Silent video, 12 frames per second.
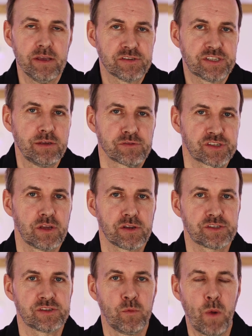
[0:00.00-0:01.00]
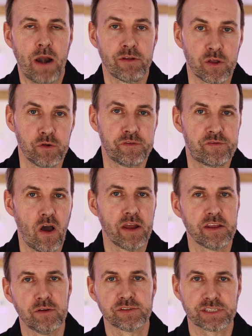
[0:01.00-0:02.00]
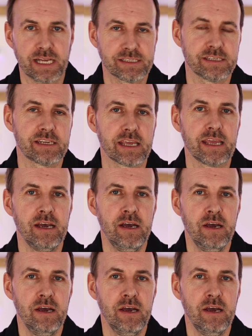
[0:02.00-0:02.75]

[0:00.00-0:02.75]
you're still stuck somewhere in Good Friday or Saturday